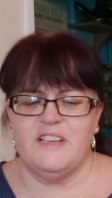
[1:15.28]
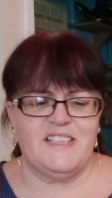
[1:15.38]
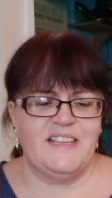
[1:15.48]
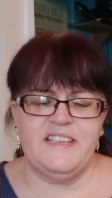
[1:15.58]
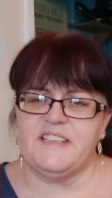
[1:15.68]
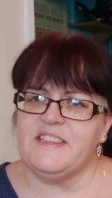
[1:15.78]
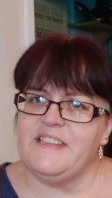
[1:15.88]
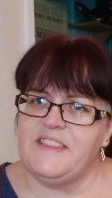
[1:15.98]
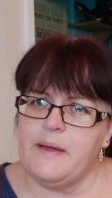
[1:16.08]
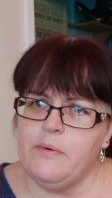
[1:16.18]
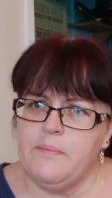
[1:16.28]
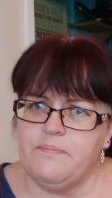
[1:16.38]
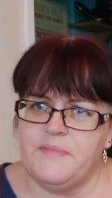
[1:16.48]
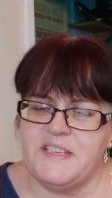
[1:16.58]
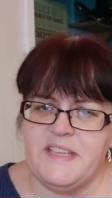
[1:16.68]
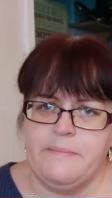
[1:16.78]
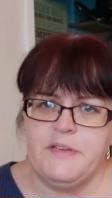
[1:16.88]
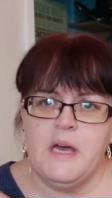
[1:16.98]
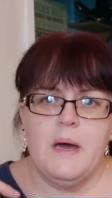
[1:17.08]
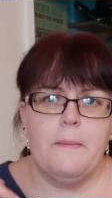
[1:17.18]
scented. They
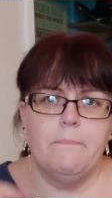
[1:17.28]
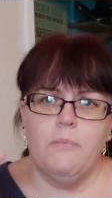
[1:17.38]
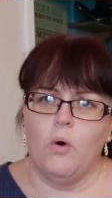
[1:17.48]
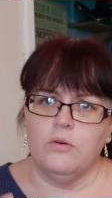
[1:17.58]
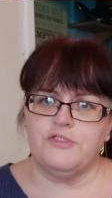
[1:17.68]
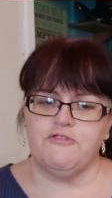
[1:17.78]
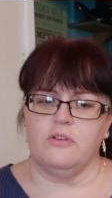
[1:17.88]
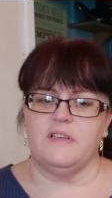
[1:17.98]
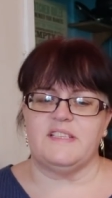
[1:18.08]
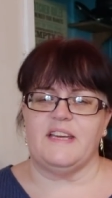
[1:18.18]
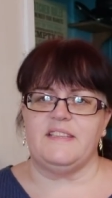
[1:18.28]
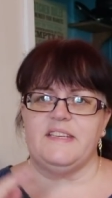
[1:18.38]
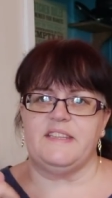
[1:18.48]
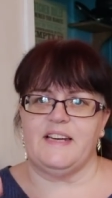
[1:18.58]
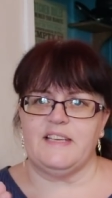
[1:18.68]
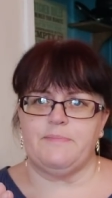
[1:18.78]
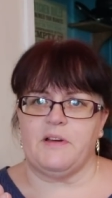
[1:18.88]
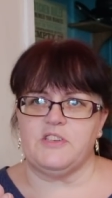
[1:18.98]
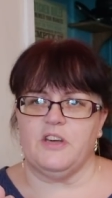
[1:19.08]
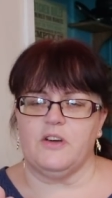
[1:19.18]
seemed more strongly scented the last
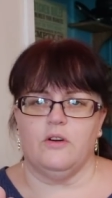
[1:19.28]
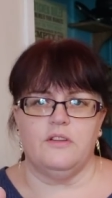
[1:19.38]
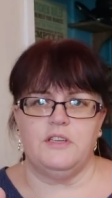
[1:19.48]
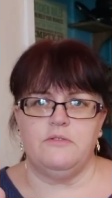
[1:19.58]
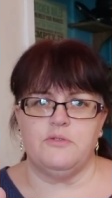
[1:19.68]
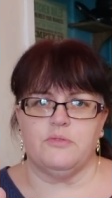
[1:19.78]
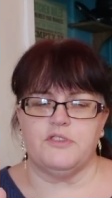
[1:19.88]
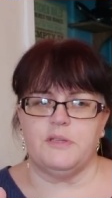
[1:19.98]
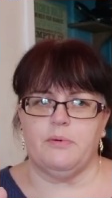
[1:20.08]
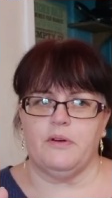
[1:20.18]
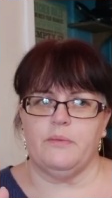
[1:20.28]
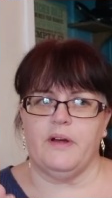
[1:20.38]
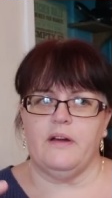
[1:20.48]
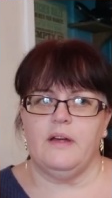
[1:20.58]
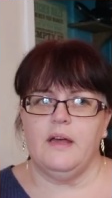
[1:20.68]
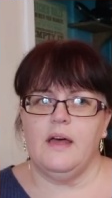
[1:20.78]
batch that I got than usual, to the point where